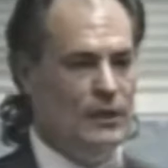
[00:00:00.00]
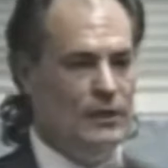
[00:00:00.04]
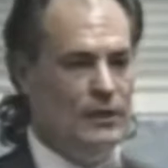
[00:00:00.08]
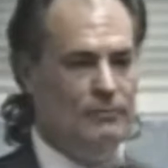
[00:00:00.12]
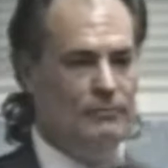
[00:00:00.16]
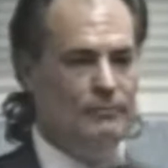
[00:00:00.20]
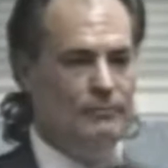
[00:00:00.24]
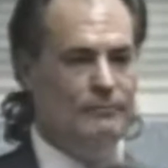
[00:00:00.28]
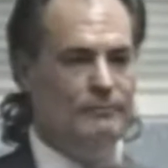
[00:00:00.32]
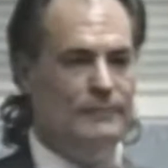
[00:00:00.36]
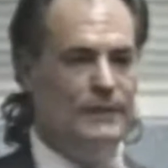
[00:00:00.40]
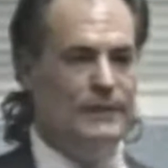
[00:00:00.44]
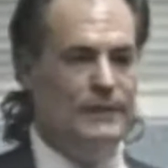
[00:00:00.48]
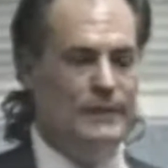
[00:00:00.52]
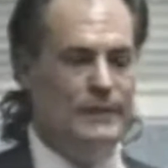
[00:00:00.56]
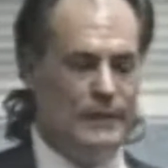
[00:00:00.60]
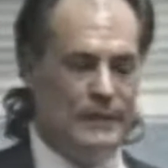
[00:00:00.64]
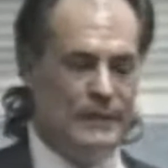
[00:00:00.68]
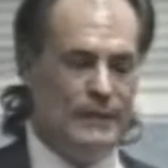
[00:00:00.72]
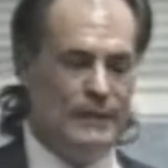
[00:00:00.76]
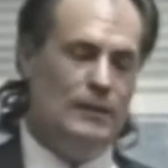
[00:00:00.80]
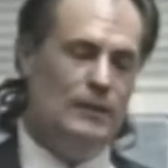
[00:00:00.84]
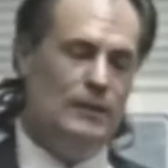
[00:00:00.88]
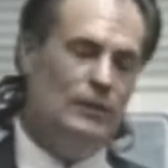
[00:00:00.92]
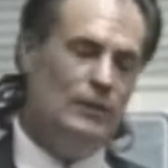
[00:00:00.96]
Okay?
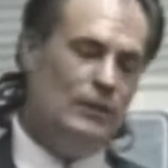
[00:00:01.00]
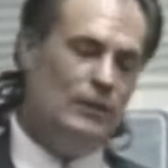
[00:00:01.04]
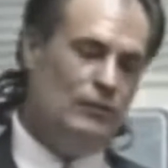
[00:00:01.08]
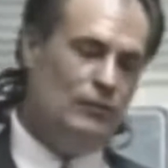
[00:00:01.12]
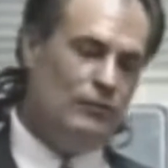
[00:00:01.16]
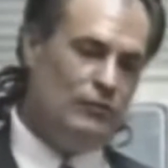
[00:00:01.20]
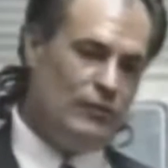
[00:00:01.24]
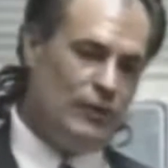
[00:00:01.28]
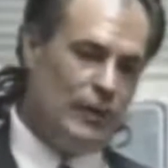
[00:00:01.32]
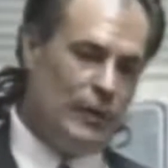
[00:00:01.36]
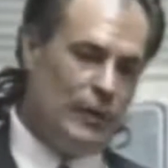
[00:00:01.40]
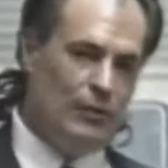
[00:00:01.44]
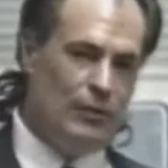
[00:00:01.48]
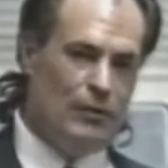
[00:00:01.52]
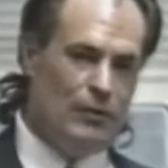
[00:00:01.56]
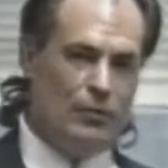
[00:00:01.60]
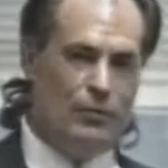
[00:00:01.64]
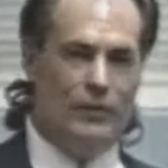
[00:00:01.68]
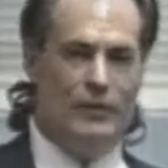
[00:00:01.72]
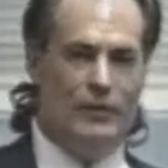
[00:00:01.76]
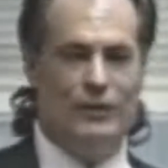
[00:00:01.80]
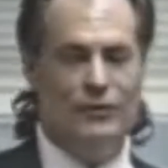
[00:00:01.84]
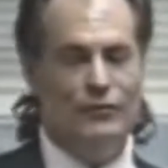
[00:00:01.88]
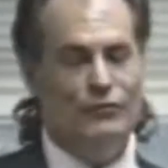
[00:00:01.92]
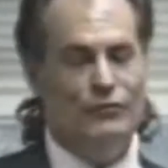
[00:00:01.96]
The
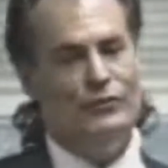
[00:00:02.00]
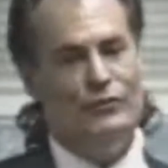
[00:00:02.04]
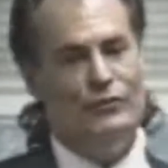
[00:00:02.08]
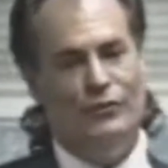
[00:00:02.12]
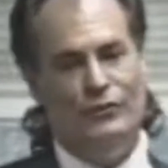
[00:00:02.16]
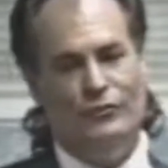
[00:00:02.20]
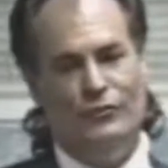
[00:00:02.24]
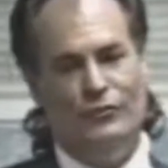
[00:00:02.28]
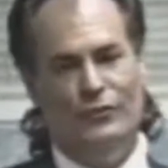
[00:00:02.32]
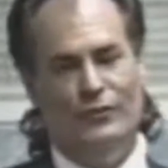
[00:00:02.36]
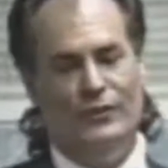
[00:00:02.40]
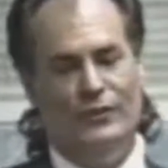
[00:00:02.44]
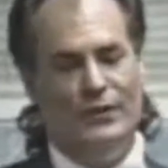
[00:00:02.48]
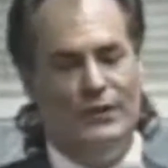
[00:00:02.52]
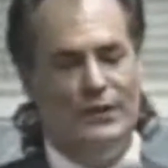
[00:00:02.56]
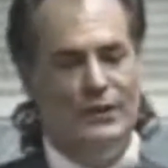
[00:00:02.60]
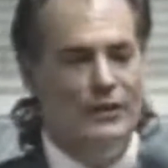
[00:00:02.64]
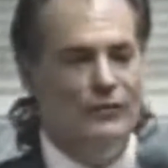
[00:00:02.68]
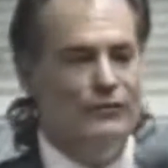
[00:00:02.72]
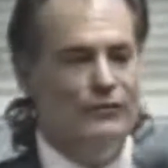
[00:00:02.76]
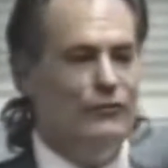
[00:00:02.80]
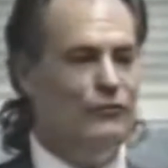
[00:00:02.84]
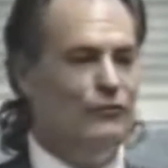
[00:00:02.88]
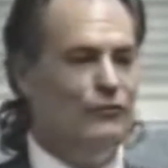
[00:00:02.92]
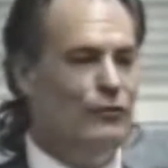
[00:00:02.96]
scary thing is it
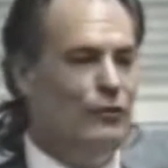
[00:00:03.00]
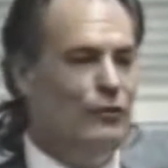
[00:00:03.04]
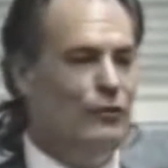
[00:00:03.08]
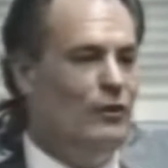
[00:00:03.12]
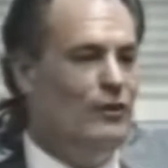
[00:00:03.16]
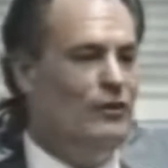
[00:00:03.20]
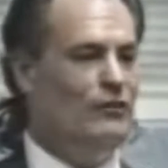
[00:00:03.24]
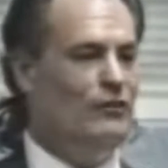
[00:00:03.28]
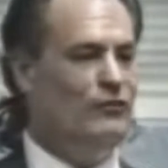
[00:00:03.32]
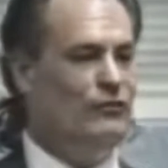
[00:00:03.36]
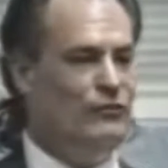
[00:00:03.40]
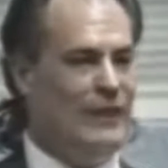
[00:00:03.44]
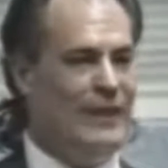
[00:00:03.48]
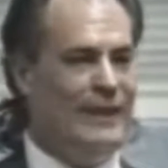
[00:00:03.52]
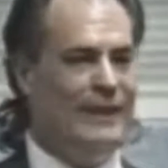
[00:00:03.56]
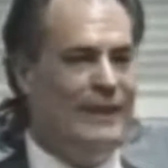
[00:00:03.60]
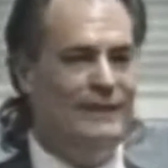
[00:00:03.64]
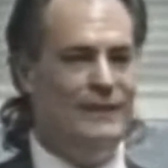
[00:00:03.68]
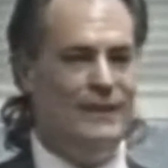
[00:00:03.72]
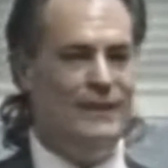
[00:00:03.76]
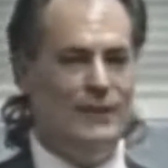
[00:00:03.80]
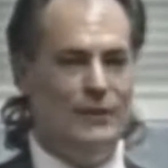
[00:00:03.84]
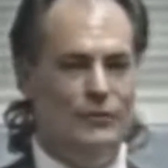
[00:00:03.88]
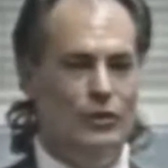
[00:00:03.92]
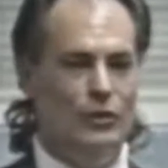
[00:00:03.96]
doesn't necessarily
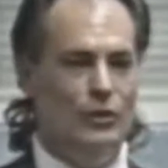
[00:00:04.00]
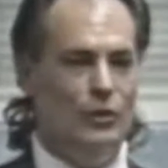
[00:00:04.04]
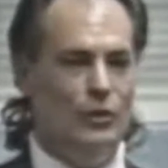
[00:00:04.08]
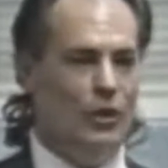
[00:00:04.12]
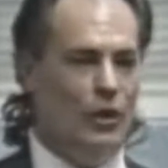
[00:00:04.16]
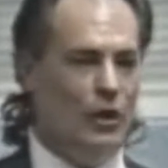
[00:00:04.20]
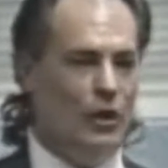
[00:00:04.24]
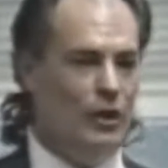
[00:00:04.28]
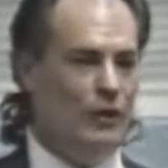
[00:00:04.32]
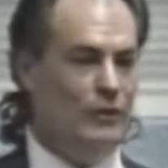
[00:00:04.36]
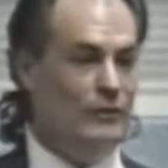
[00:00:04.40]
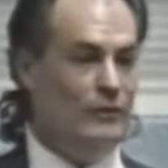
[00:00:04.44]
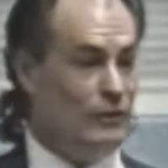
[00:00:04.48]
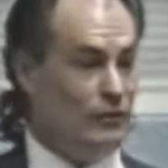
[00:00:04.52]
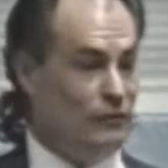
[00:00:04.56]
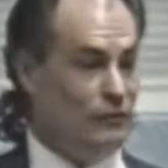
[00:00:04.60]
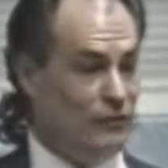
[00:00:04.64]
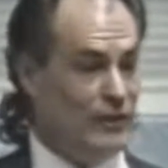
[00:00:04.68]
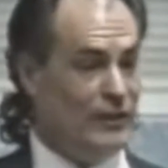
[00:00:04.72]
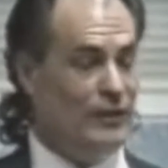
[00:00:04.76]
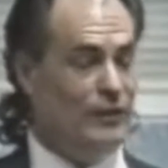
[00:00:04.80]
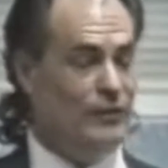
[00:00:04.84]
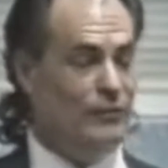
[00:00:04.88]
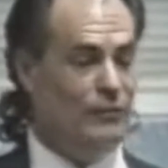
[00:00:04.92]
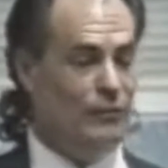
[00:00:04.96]
state in the law, in the
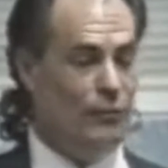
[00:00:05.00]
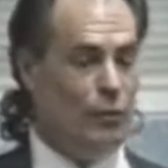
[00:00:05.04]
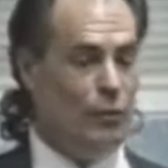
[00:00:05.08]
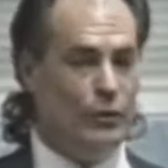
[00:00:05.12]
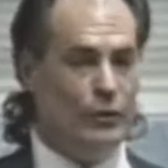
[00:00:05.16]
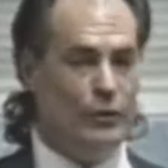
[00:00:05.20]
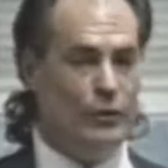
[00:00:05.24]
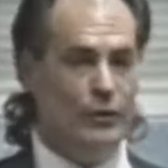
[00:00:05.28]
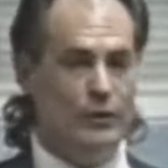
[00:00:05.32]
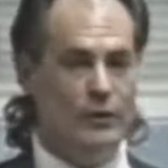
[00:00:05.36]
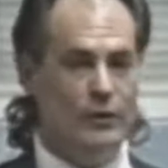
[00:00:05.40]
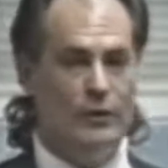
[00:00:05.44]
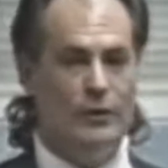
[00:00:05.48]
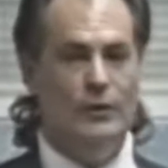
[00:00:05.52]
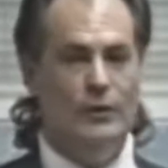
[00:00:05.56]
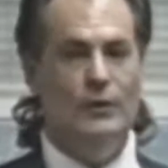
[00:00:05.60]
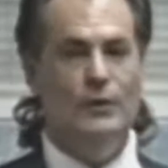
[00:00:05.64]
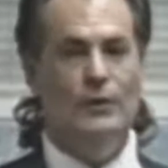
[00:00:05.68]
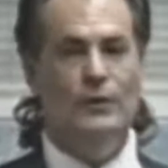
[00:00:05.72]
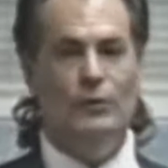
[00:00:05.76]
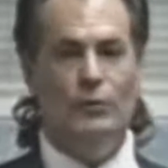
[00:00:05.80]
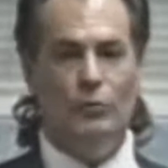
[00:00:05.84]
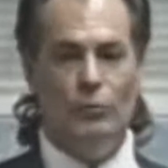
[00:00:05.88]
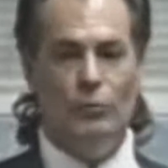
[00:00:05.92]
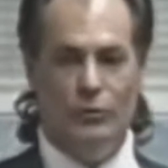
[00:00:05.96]
executive order,
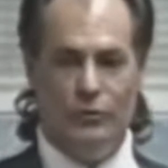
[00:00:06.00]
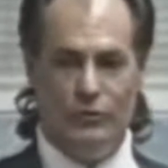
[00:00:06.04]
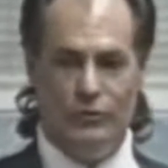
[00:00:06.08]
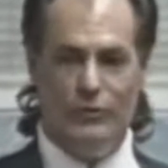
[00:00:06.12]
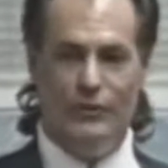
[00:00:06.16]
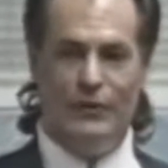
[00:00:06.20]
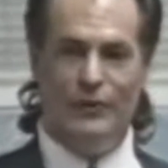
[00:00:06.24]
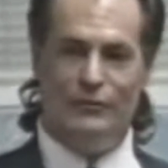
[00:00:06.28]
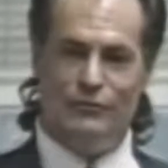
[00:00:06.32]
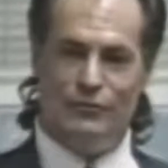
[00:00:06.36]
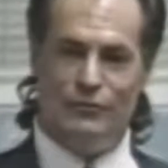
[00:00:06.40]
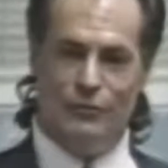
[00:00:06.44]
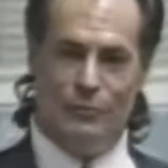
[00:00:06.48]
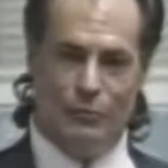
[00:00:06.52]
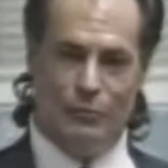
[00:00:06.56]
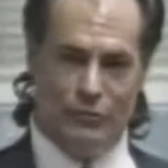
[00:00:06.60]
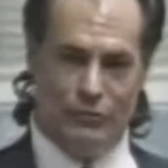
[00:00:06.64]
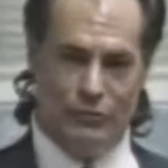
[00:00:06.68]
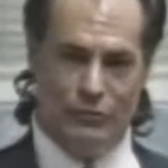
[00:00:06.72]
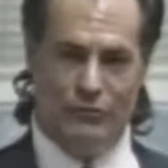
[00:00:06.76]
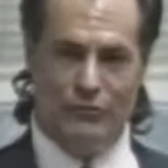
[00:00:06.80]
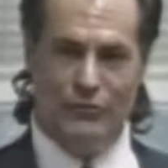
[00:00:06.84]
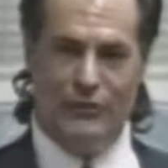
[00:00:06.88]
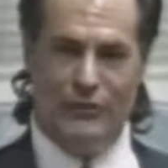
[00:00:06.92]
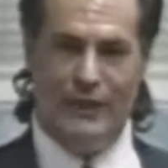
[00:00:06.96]
what the national
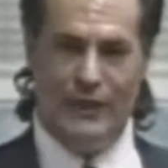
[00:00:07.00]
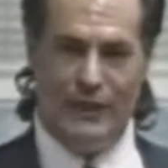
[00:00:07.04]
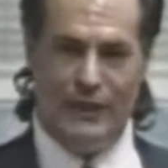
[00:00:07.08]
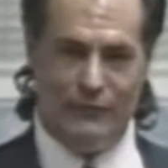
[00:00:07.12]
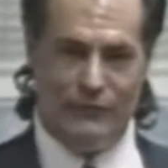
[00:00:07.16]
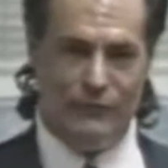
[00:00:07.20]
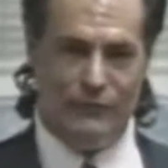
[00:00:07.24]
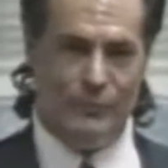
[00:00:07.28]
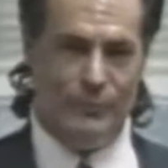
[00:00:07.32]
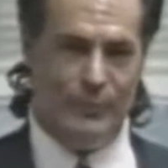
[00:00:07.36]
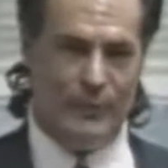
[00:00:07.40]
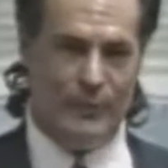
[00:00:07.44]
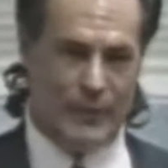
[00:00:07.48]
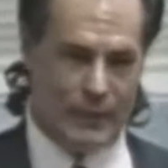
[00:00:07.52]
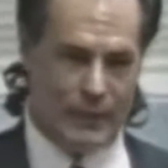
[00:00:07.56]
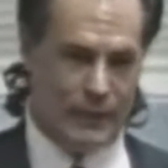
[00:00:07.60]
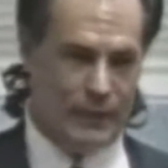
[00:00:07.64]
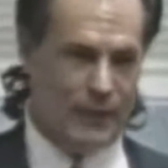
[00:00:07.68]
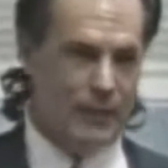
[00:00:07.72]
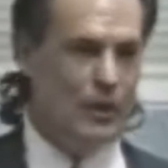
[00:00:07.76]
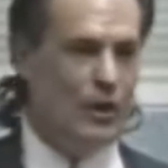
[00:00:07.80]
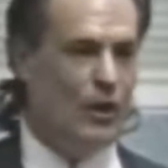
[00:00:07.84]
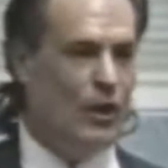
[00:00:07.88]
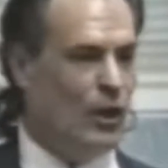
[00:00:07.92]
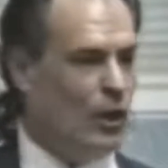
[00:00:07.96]
emergency has to
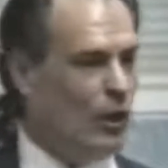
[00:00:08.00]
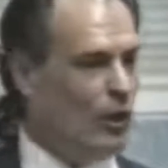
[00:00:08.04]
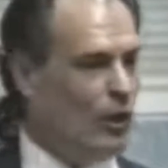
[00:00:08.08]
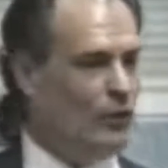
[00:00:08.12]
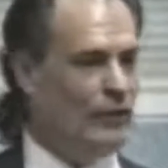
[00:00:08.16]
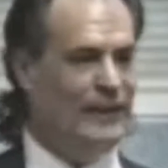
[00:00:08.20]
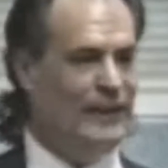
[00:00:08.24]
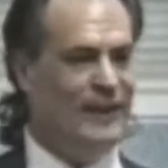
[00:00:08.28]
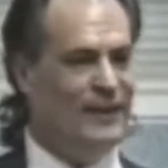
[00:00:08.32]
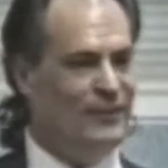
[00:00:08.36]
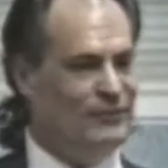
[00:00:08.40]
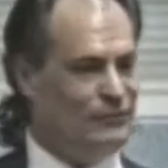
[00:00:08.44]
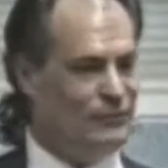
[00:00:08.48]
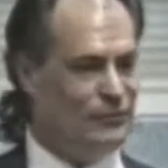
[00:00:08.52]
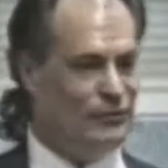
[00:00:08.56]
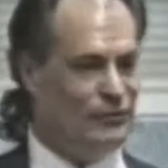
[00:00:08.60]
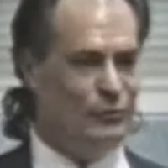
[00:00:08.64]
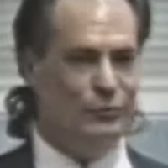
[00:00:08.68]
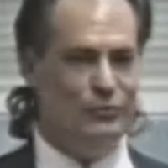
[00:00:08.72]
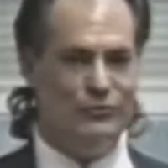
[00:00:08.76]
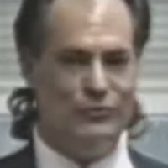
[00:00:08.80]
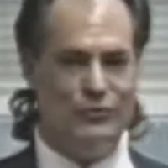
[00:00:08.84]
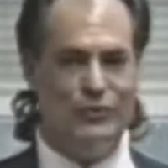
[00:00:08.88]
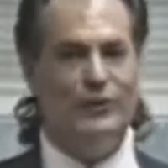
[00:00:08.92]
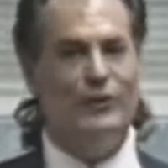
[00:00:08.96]
be. All he has to
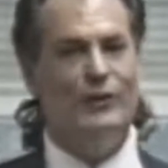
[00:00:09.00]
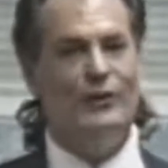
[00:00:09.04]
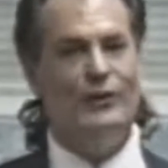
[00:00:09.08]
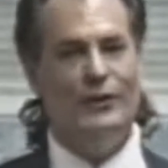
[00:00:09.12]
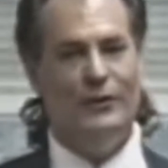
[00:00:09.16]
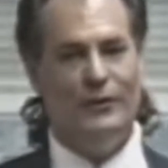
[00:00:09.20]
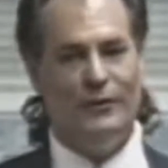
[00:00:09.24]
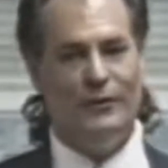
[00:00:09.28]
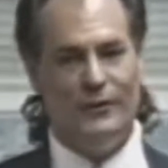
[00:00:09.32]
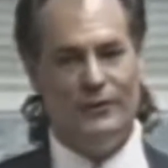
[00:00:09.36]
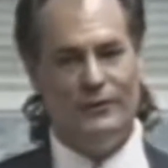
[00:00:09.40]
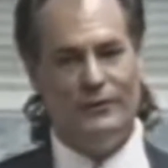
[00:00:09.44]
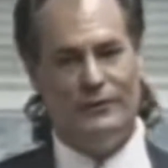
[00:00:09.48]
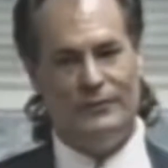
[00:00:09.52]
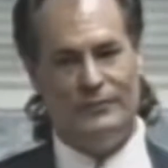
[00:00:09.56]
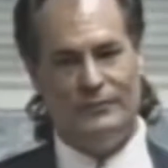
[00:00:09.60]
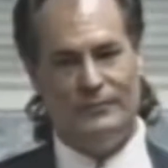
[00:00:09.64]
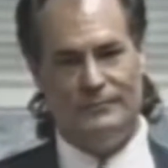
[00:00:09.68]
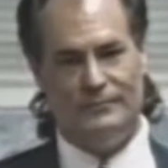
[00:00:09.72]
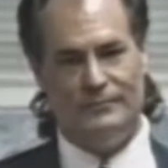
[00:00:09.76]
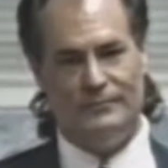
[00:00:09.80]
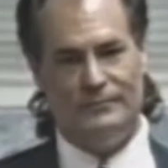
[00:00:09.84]
do is declare it.